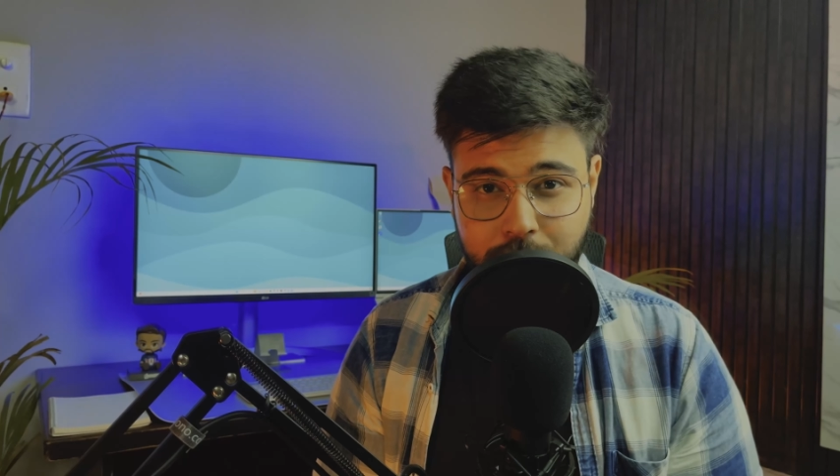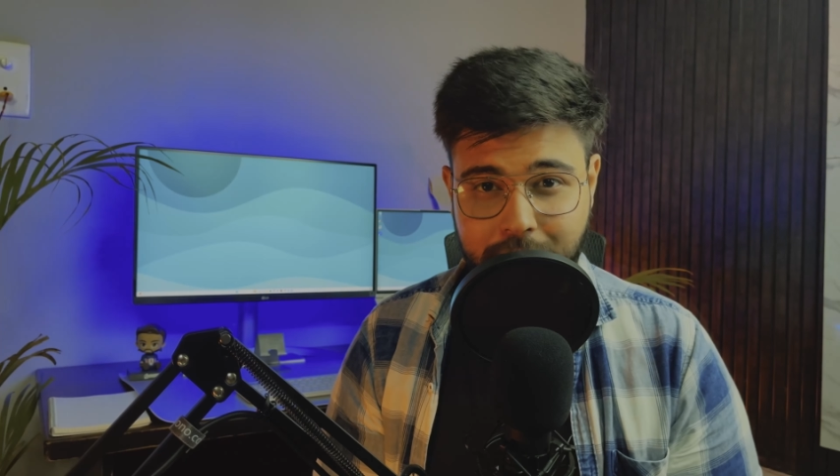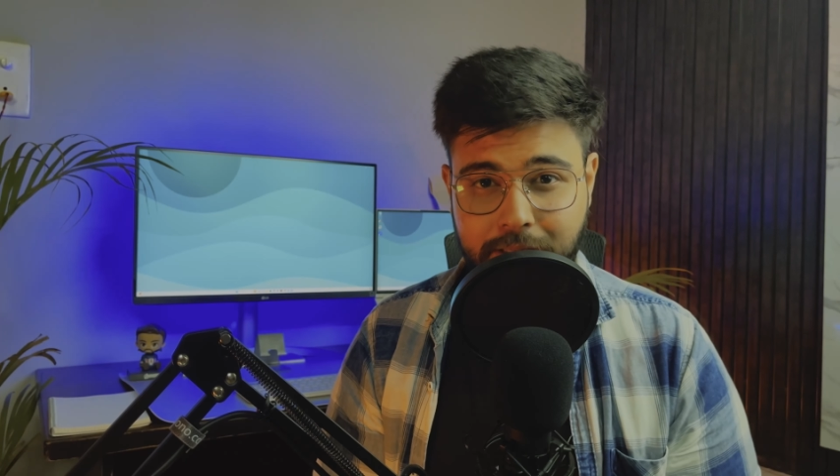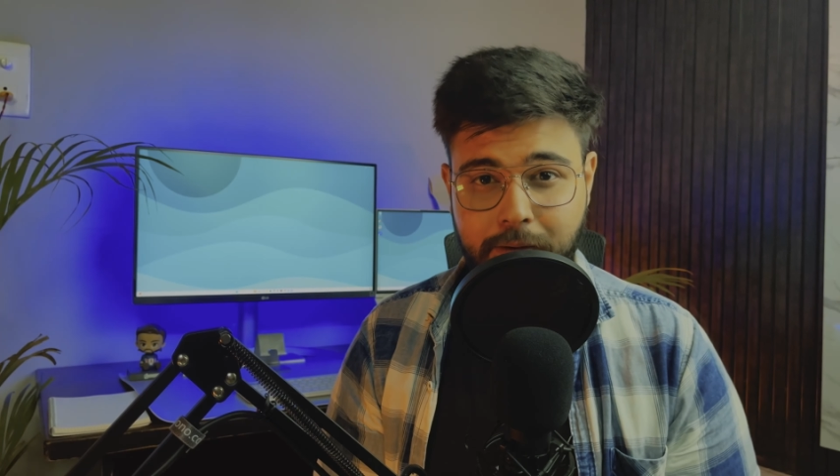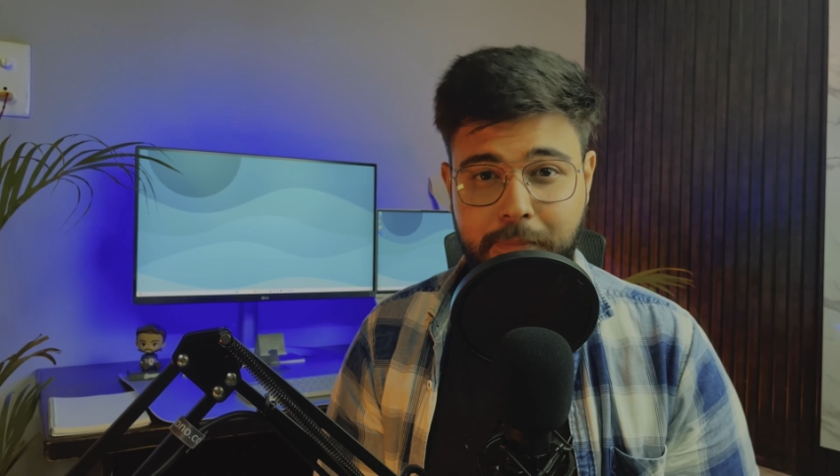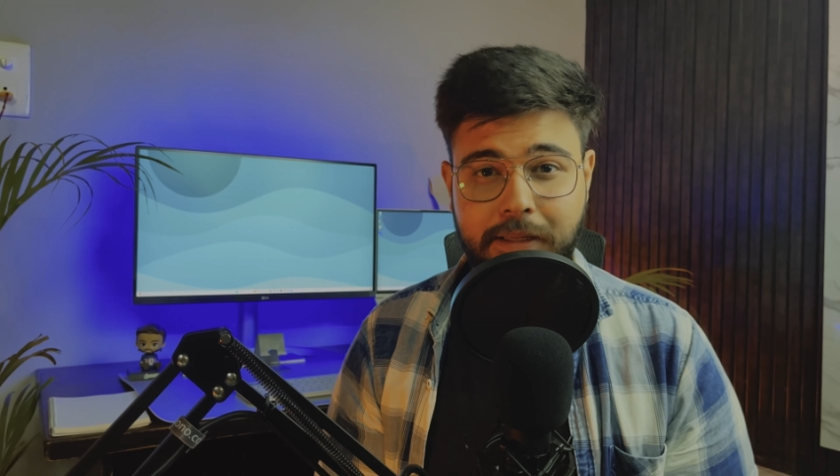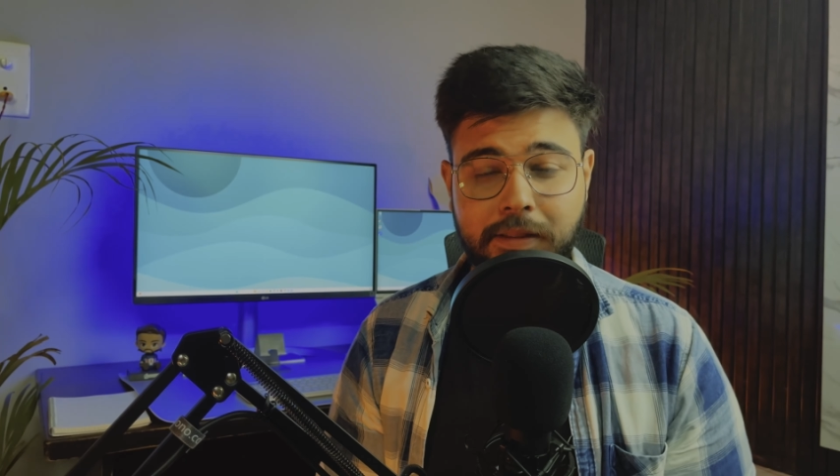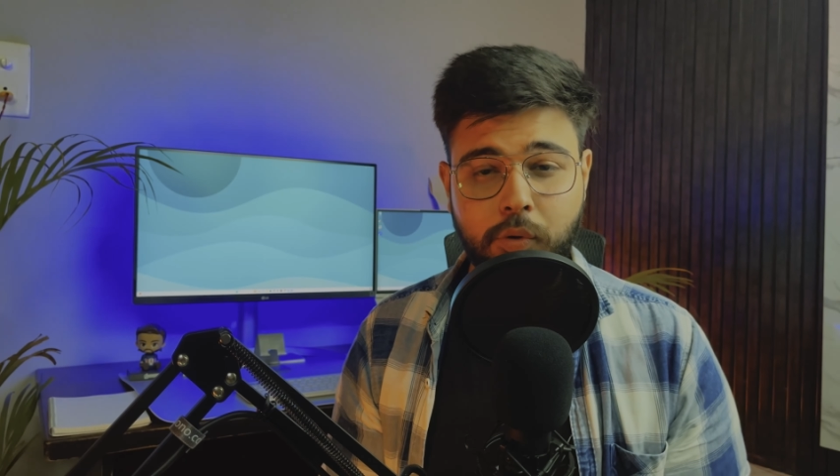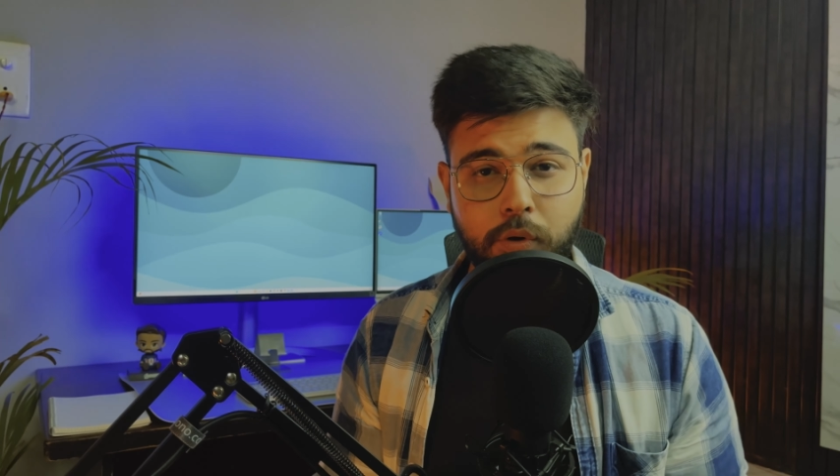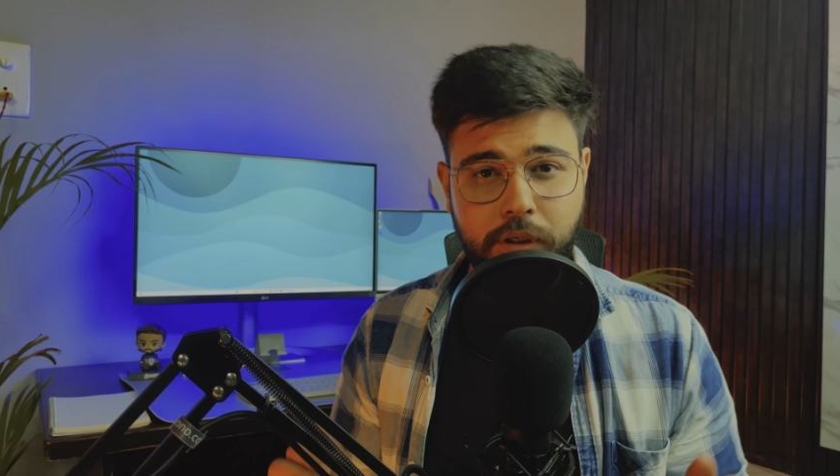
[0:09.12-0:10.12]
that can make the
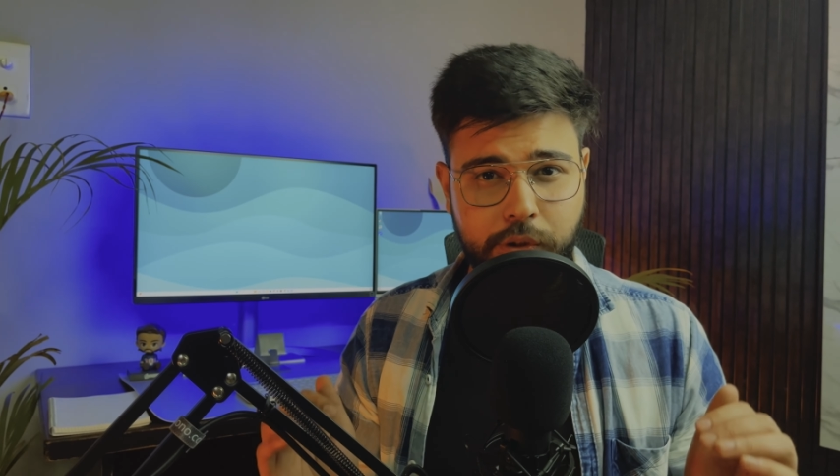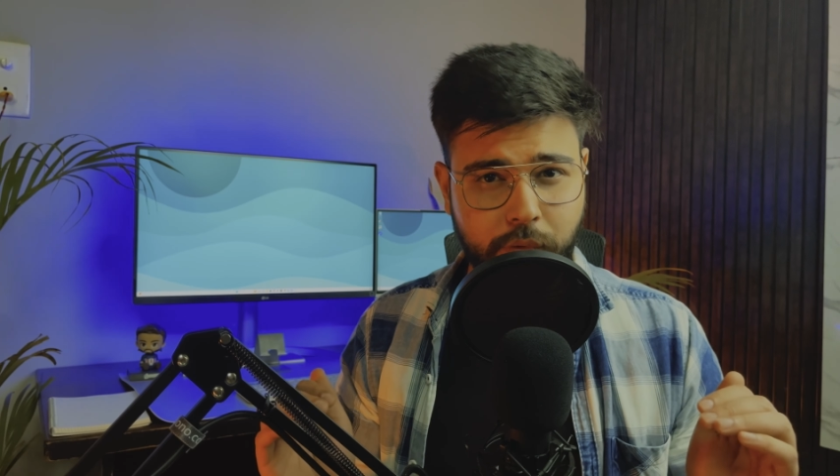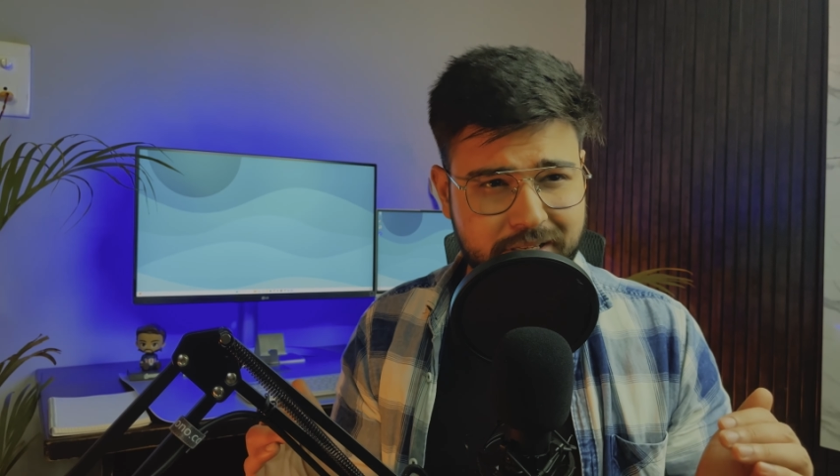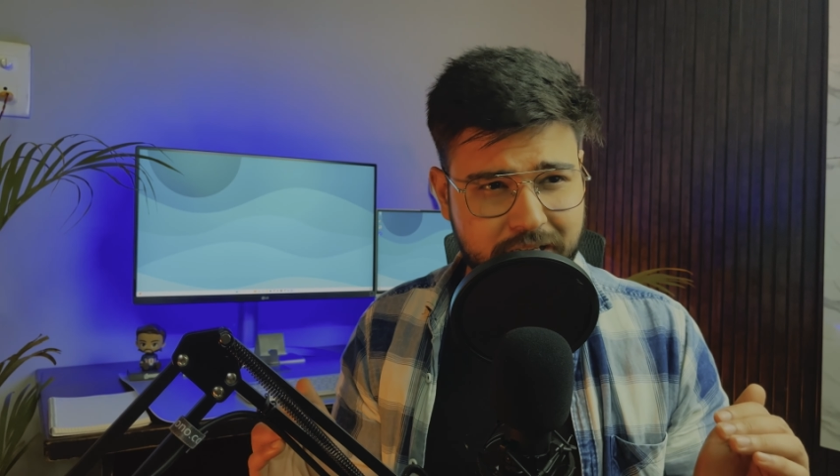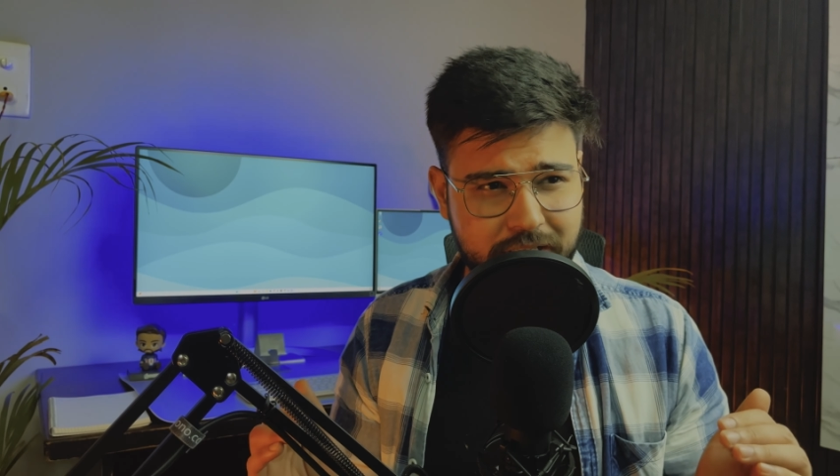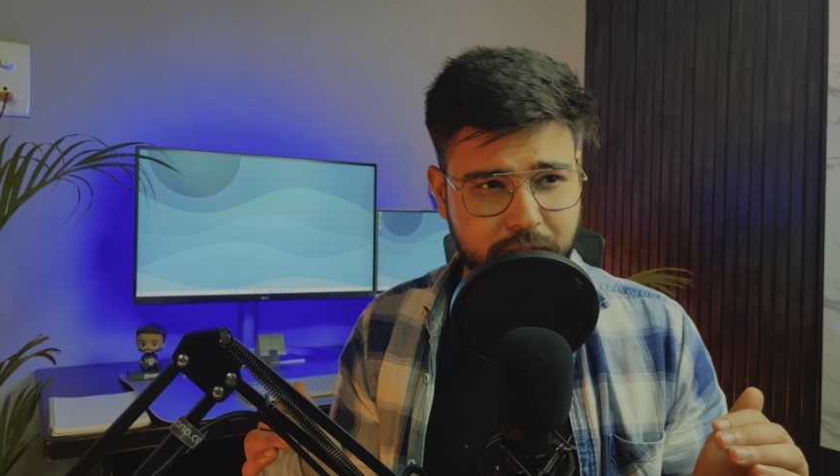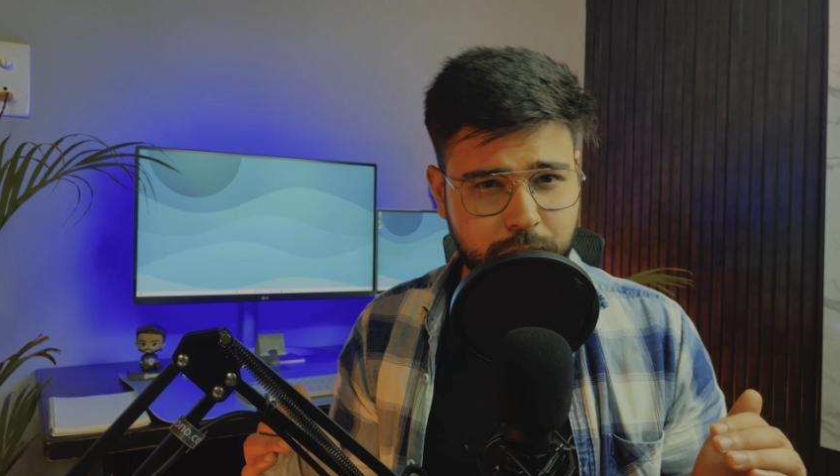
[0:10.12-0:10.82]
whole UX research